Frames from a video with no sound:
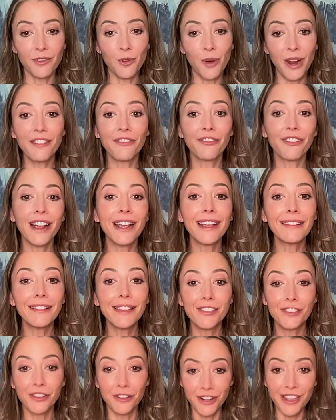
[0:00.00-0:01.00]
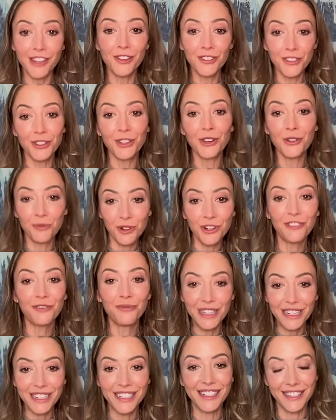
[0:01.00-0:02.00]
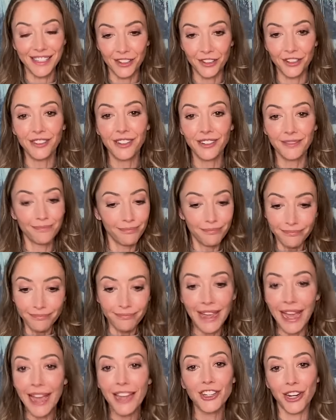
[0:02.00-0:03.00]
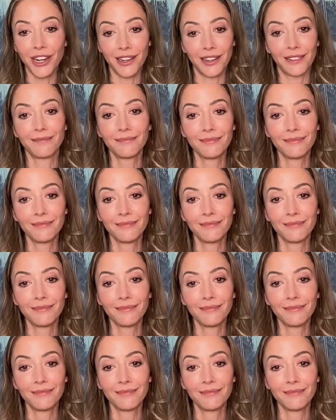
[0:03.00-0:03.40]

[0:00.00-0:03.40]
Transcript: quite frankly, 30 years ago would have been considered magic.